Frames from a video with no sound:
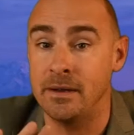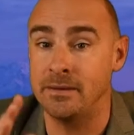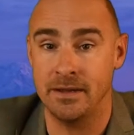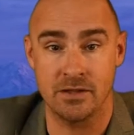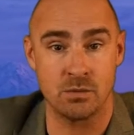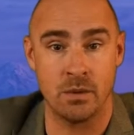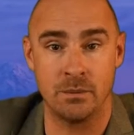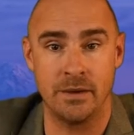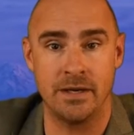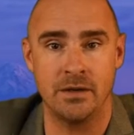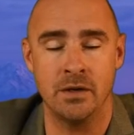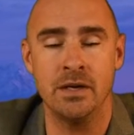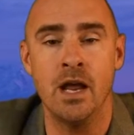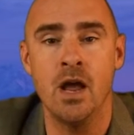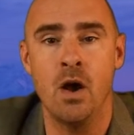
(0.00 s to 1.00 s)
That's one way to do
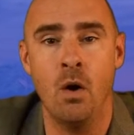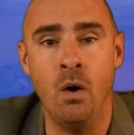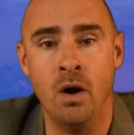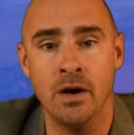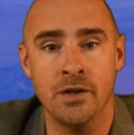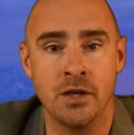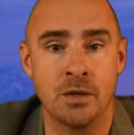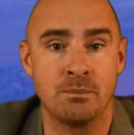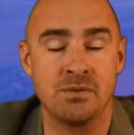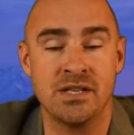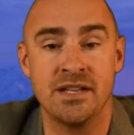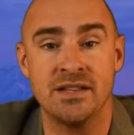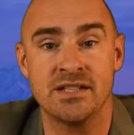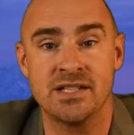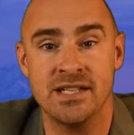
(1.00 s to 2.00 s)
it. Or you could
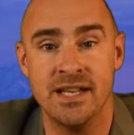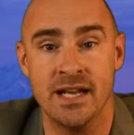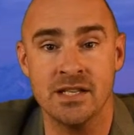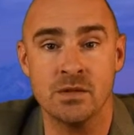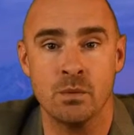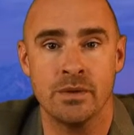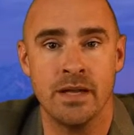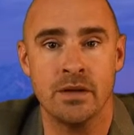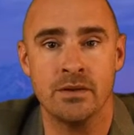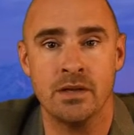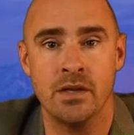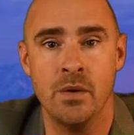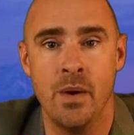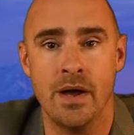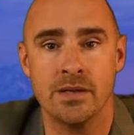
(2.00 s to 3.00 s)
present the CS without the
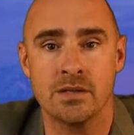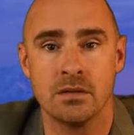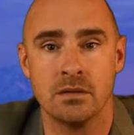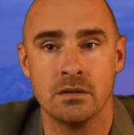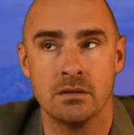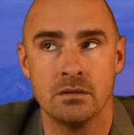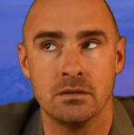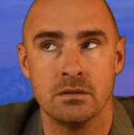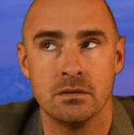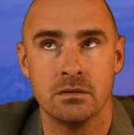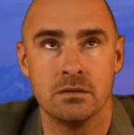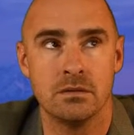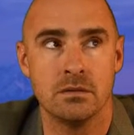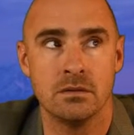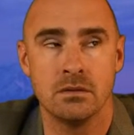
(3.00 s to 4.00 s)
US.
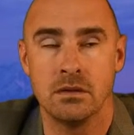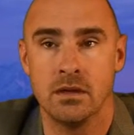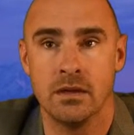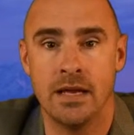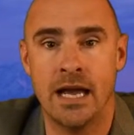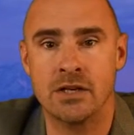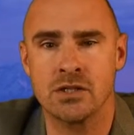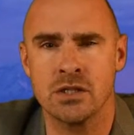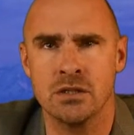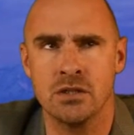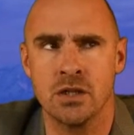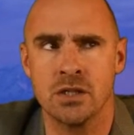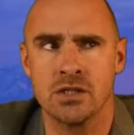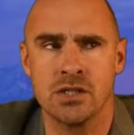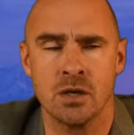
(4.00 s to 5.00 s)
Actually, you
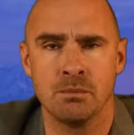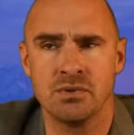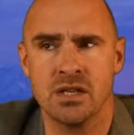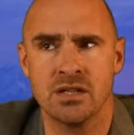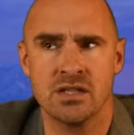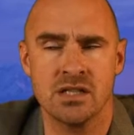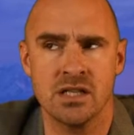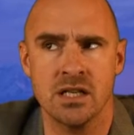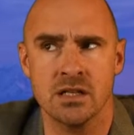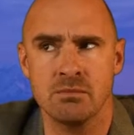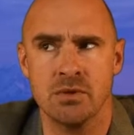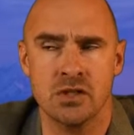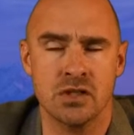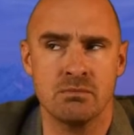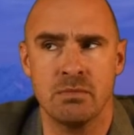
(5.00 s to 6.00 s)
could still present the CS,
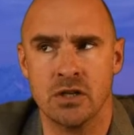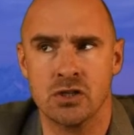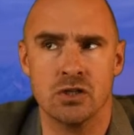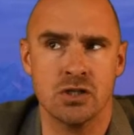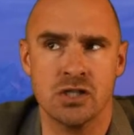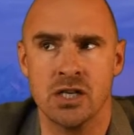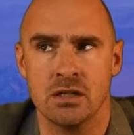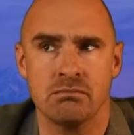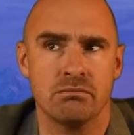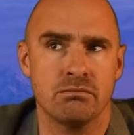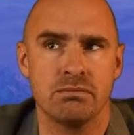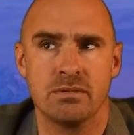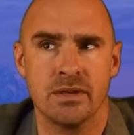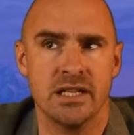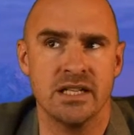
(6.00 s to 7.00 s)
but just make sure it's not
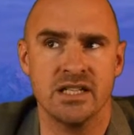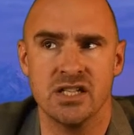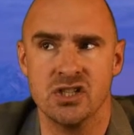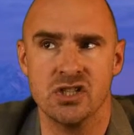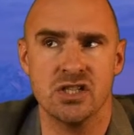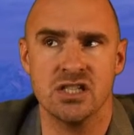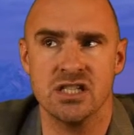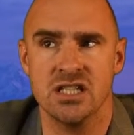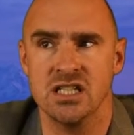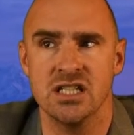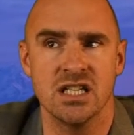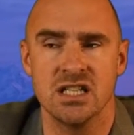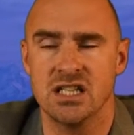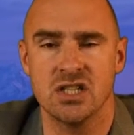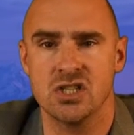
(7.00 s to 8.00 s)
contingent and
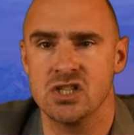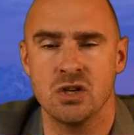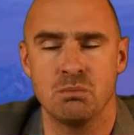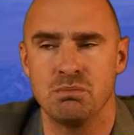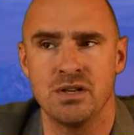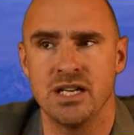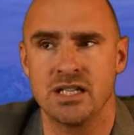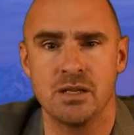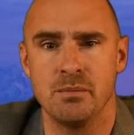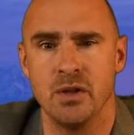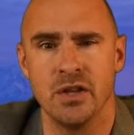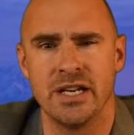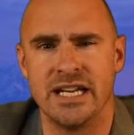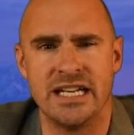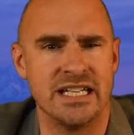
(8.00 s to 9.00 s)
that there's no same
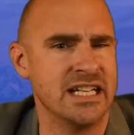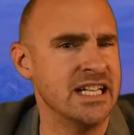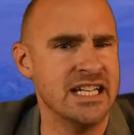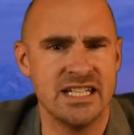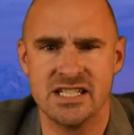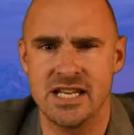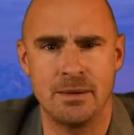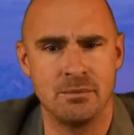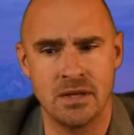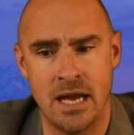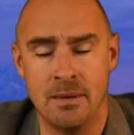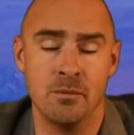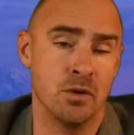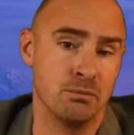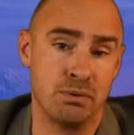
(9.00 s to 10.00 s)
predictability at and same
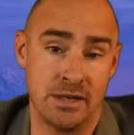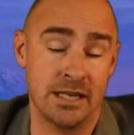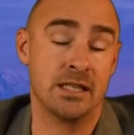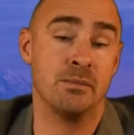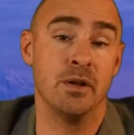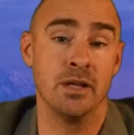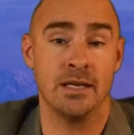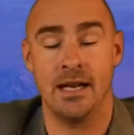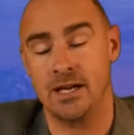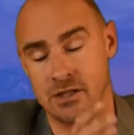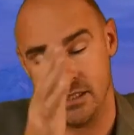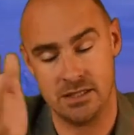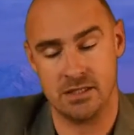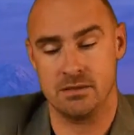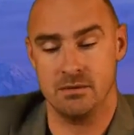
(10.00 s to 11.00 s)
time or predictability.
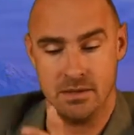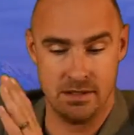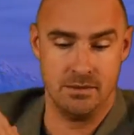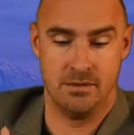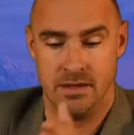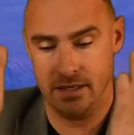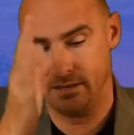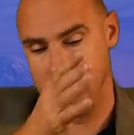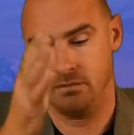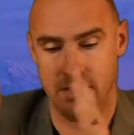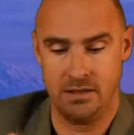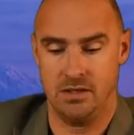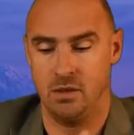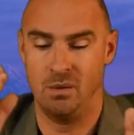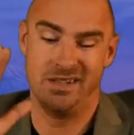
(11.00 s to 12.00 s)
Actually, it's
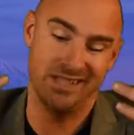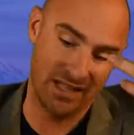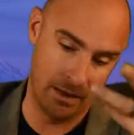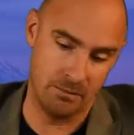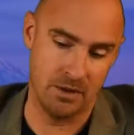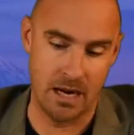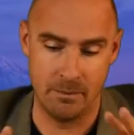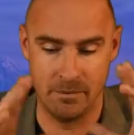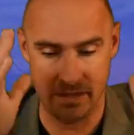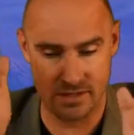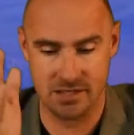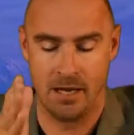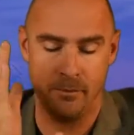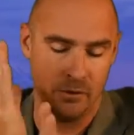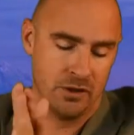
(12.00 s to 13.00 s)
you don't want the same time. That's
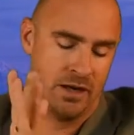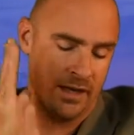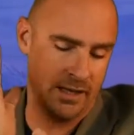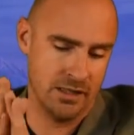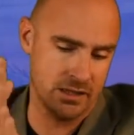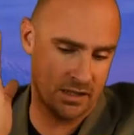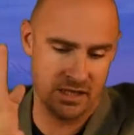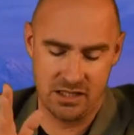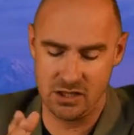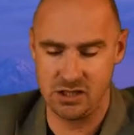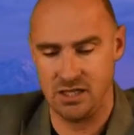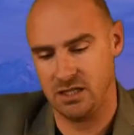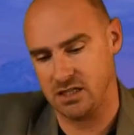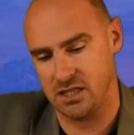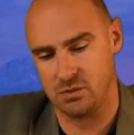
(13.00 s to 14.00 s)
simultaneous
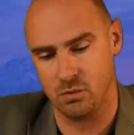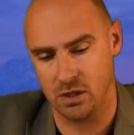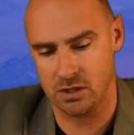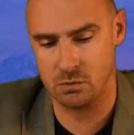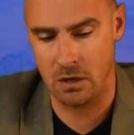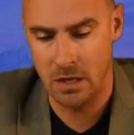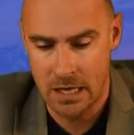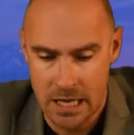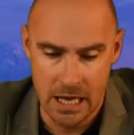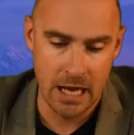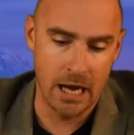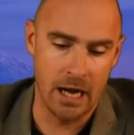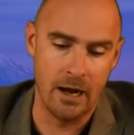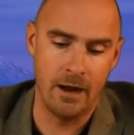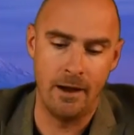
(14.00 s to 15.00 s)
conditioning. It doesn't work as well.
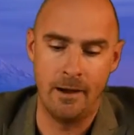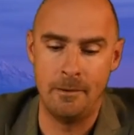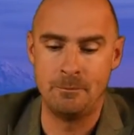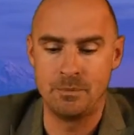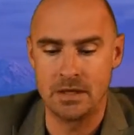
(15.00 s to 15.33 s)
Uh,